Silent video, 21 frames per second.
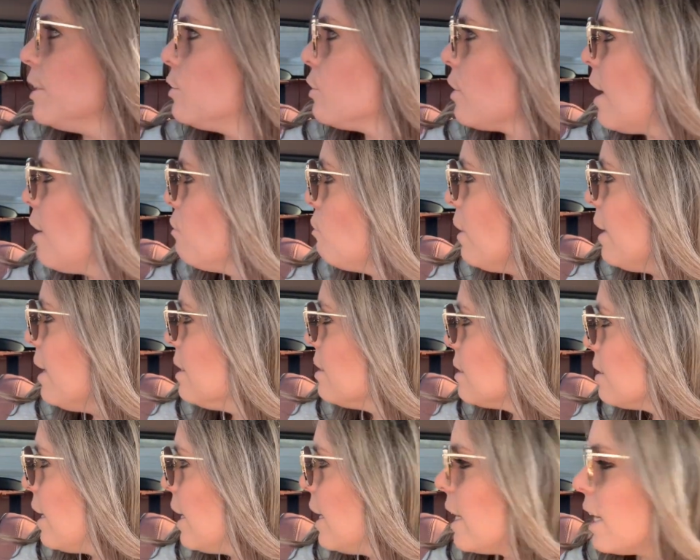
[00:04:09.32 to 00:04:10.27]
driveway
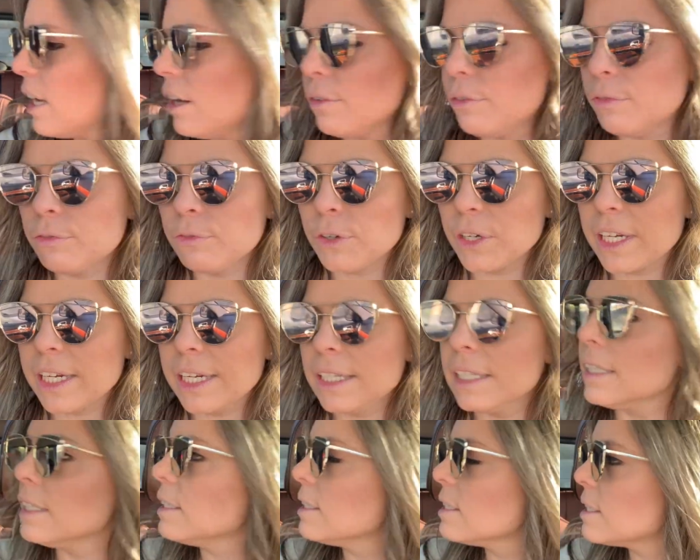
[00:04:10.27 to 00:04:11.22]
is like a
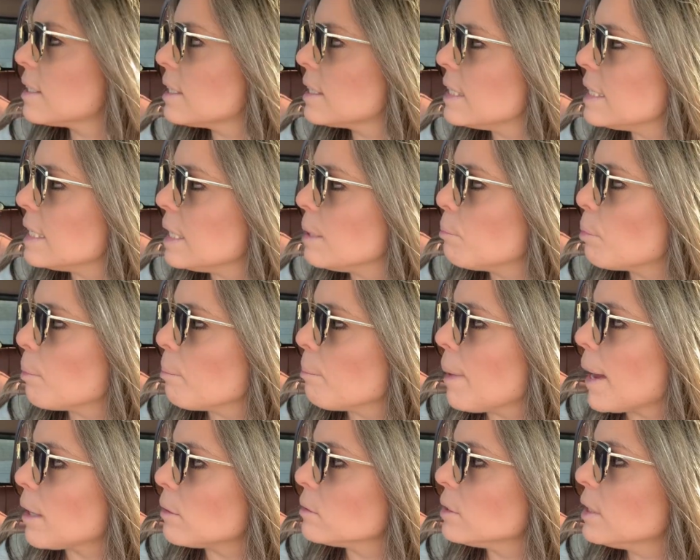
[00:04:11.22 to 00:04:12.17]
freaking steep
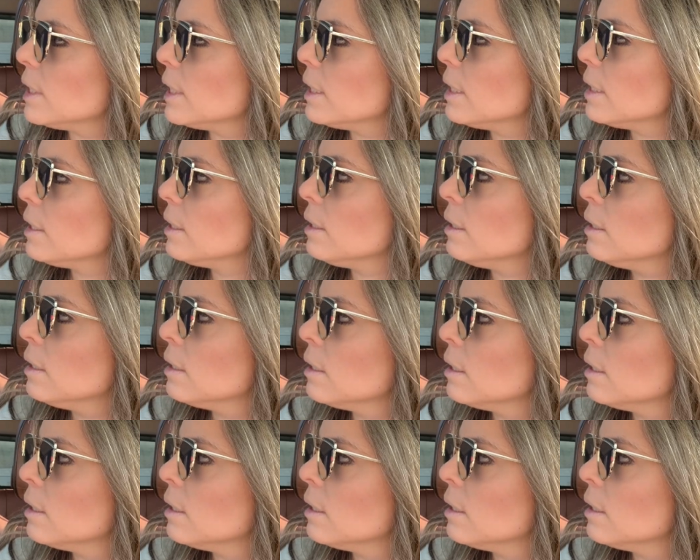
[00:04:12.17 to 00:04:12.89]
mountain.